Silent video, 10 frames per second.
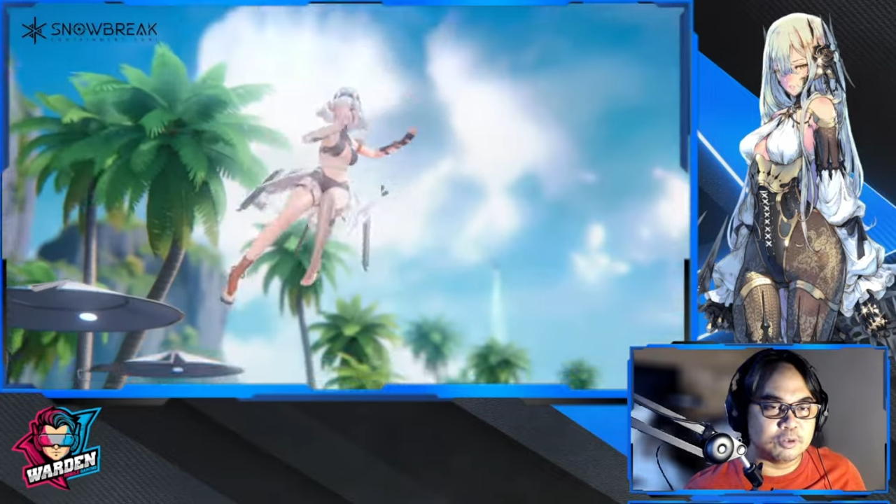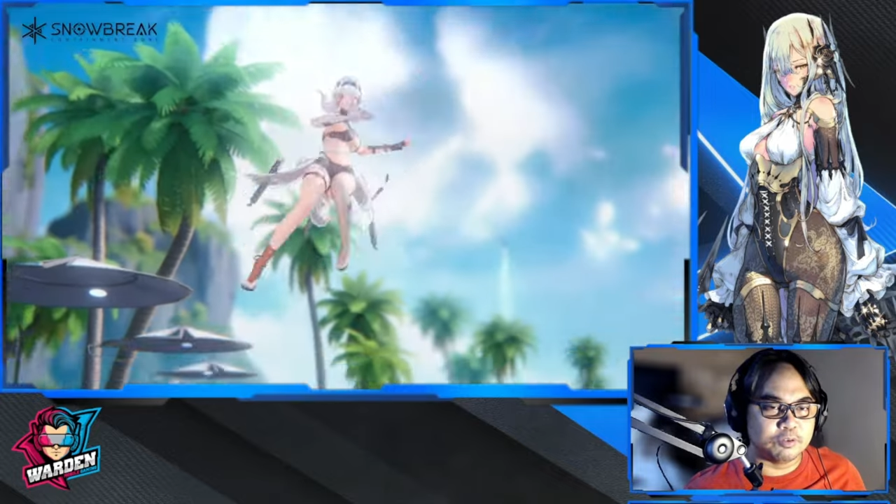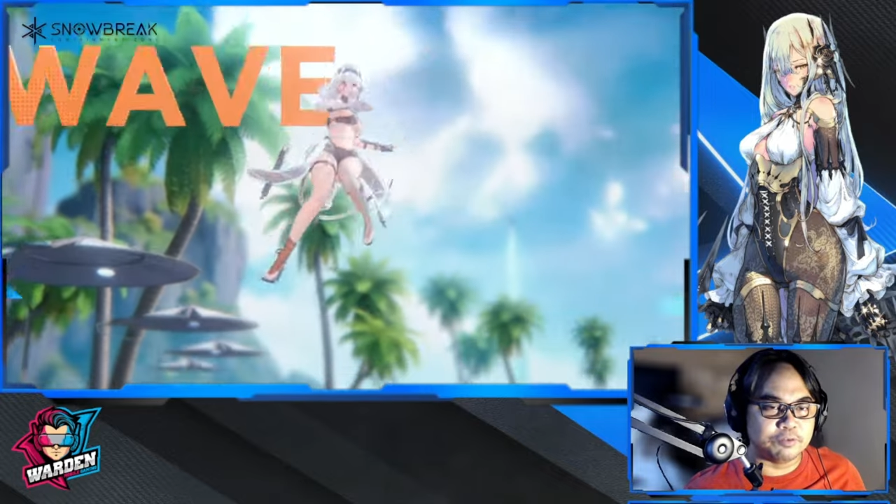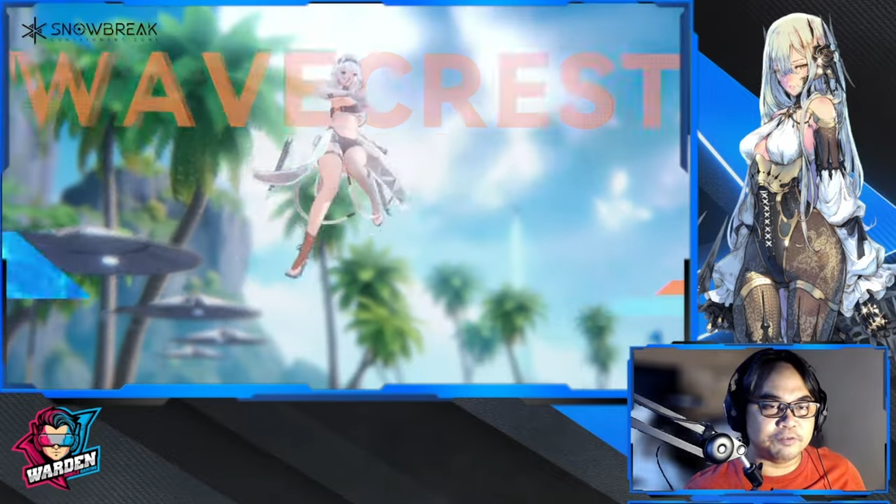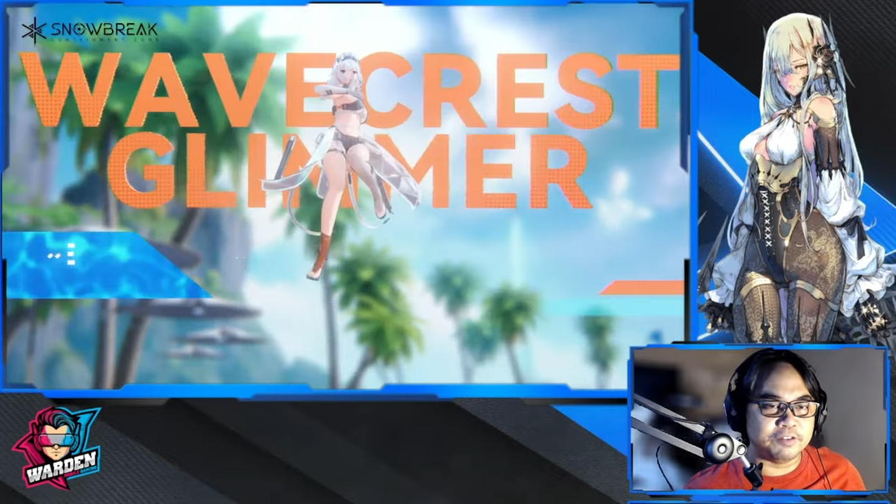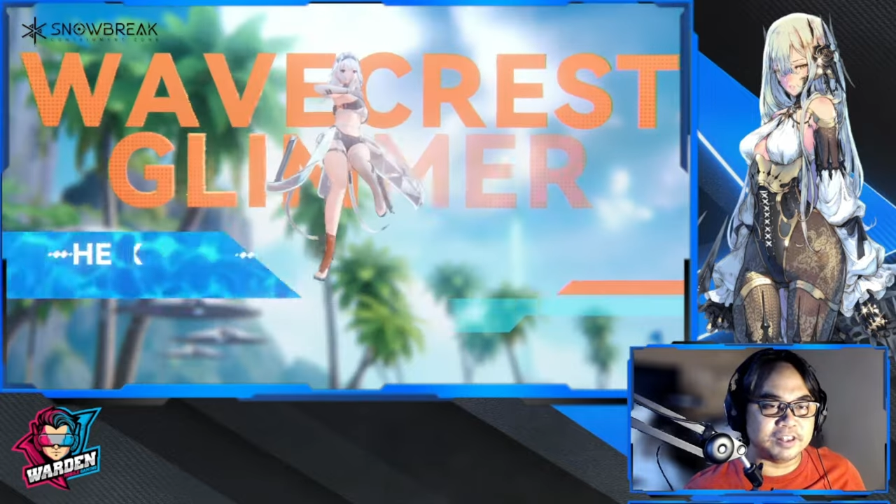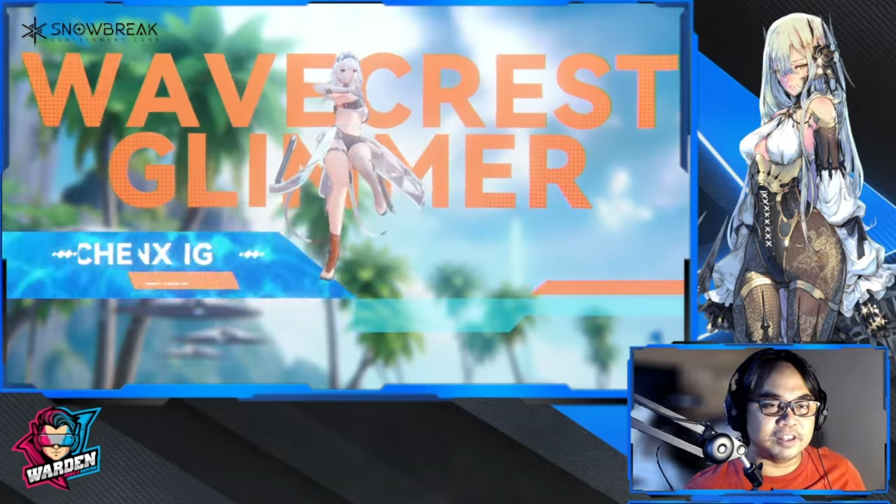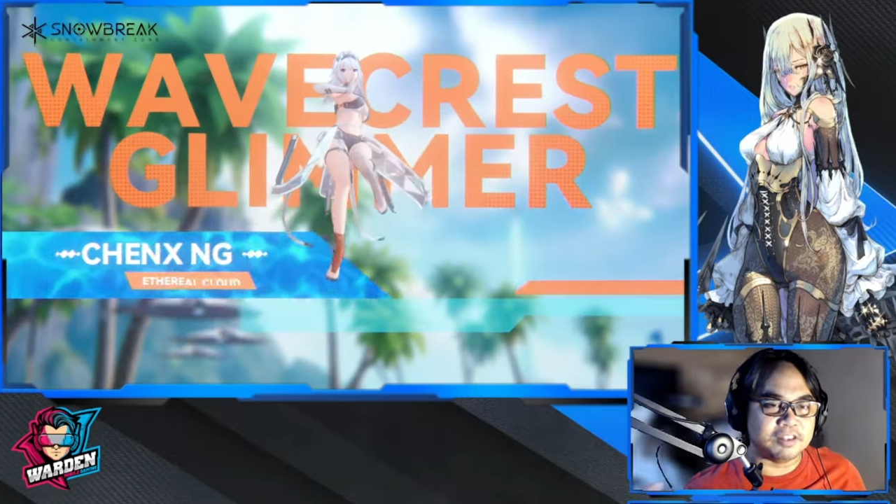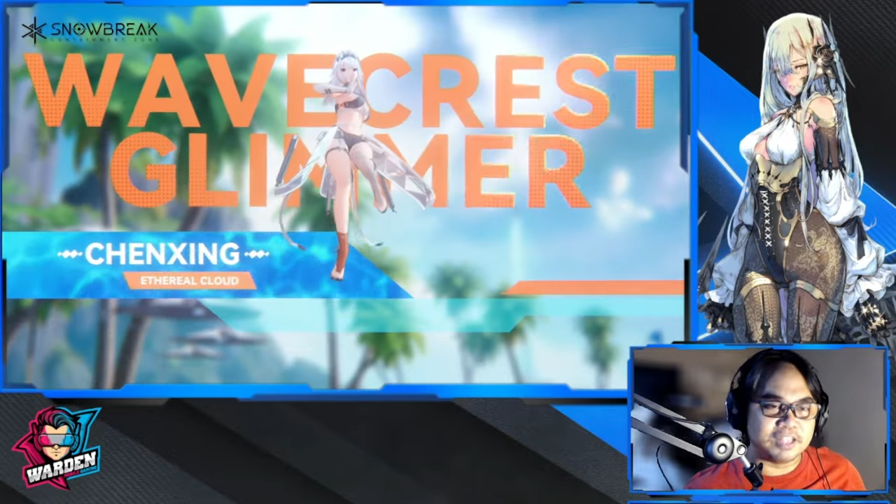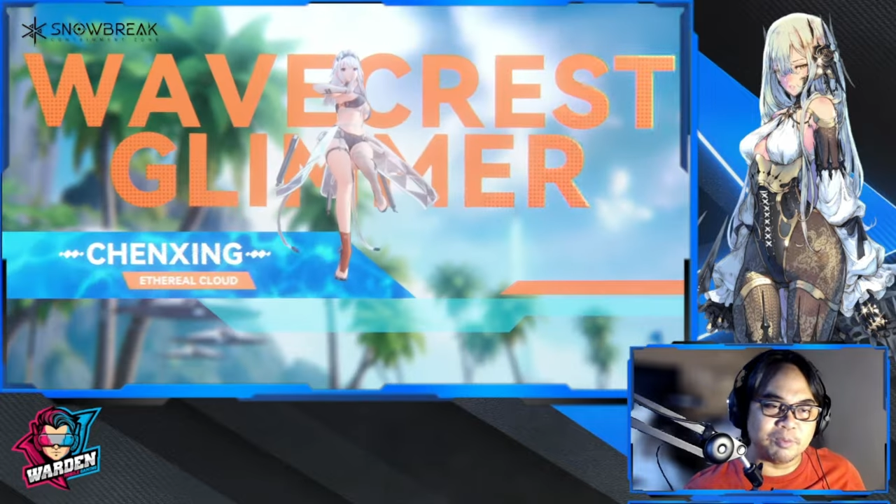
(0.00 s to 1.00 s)
fit the
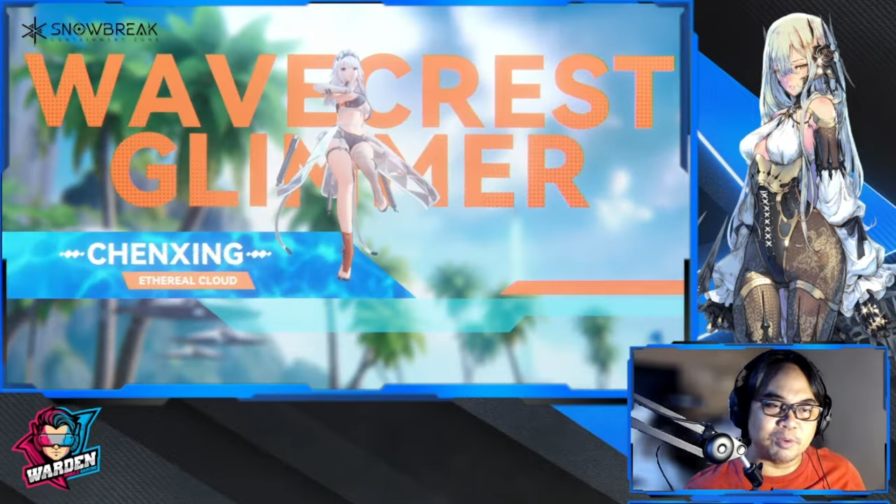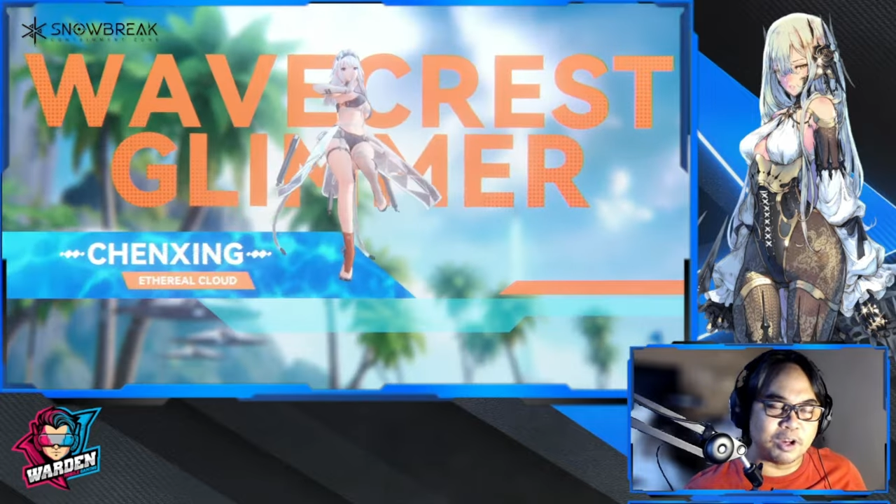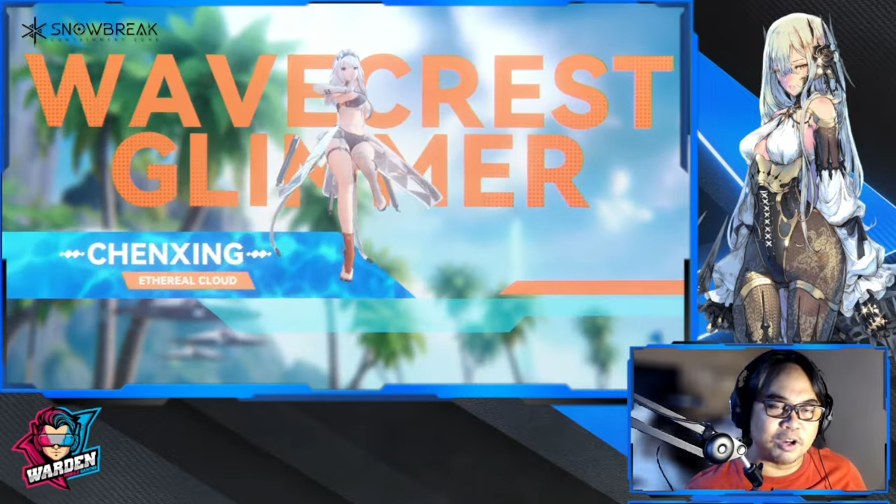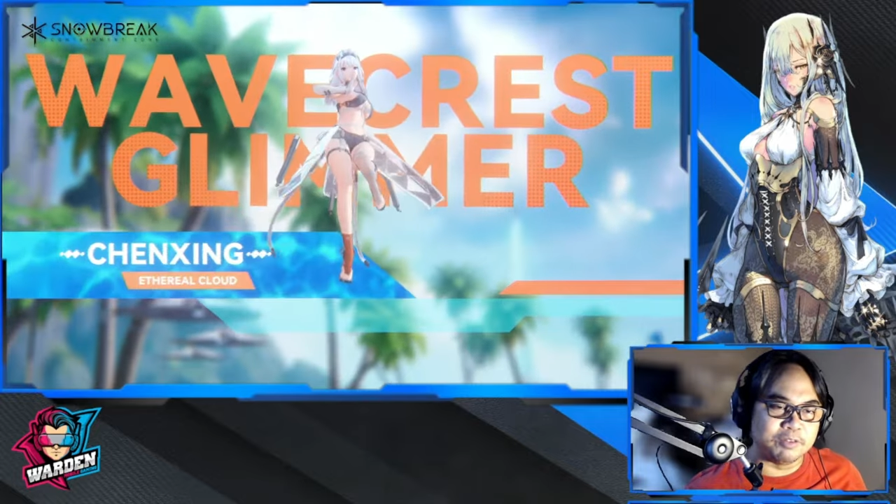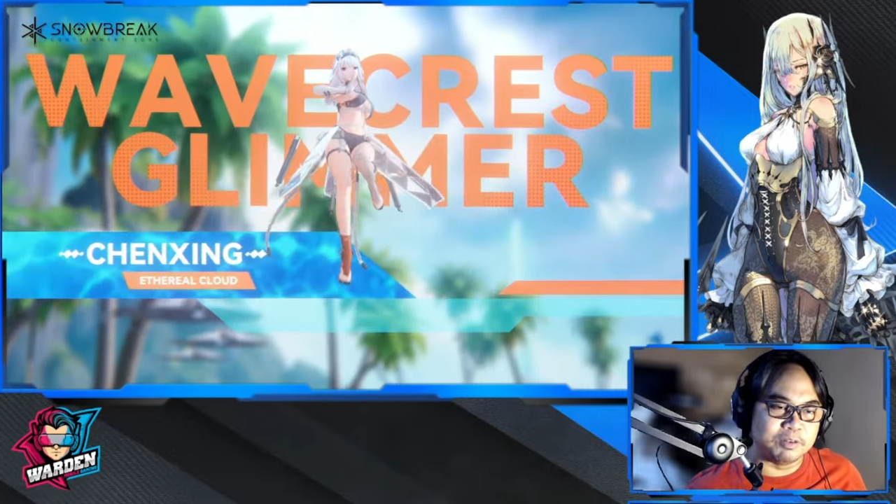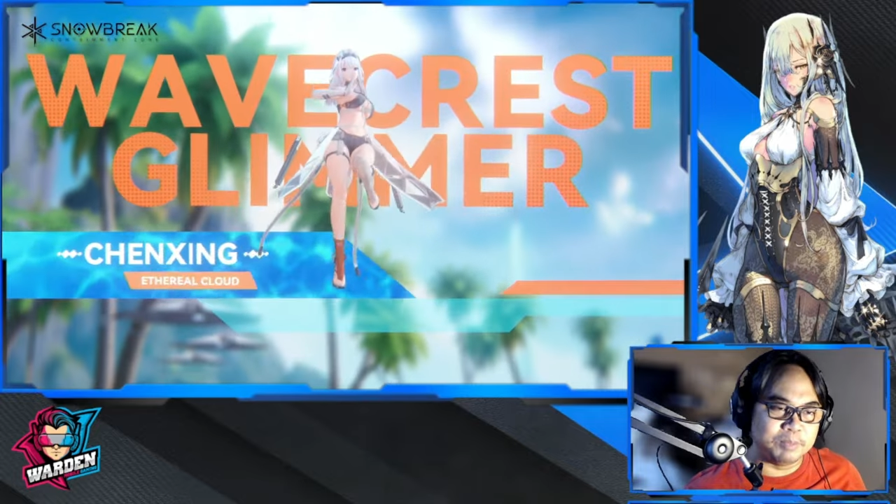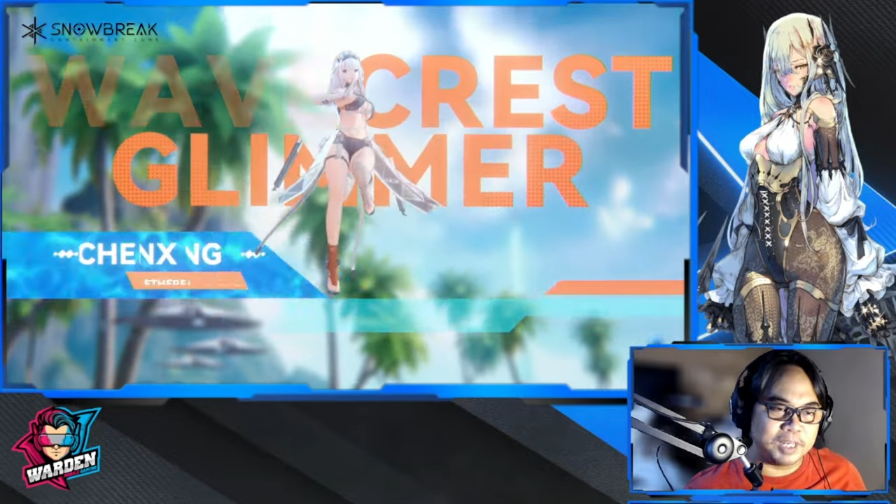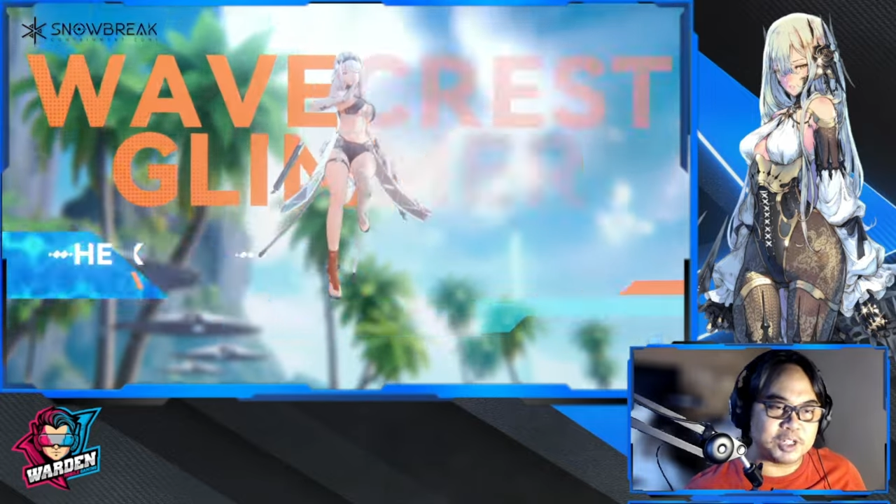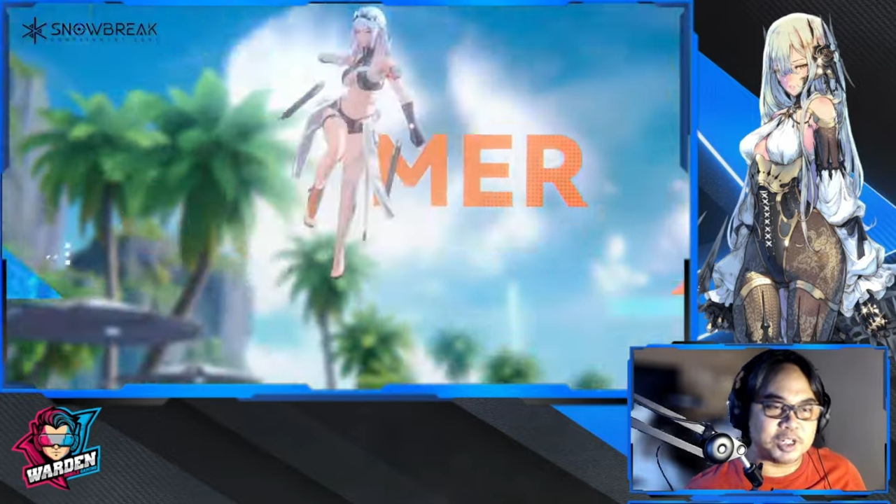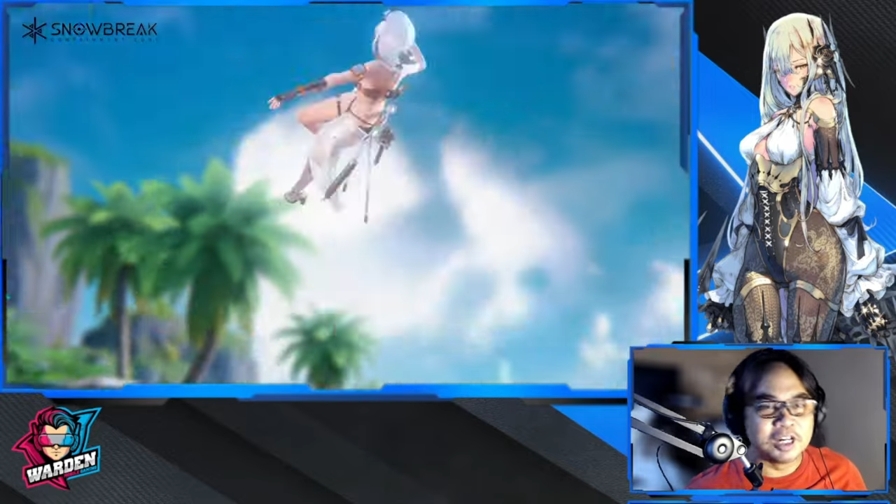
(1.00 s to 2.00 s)
theme of the
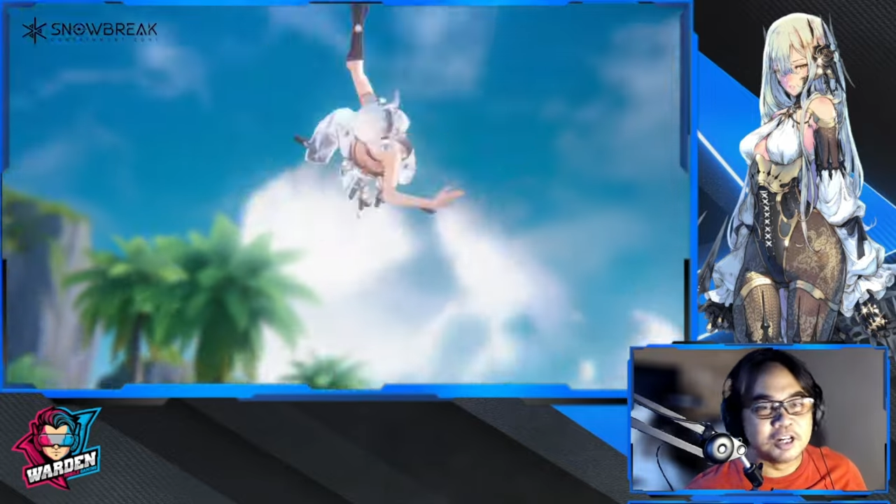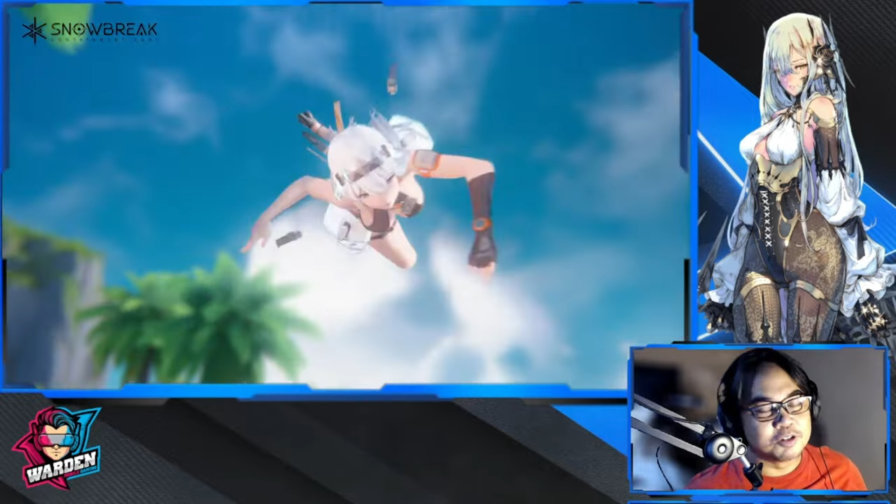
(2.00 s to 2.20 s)
beach. So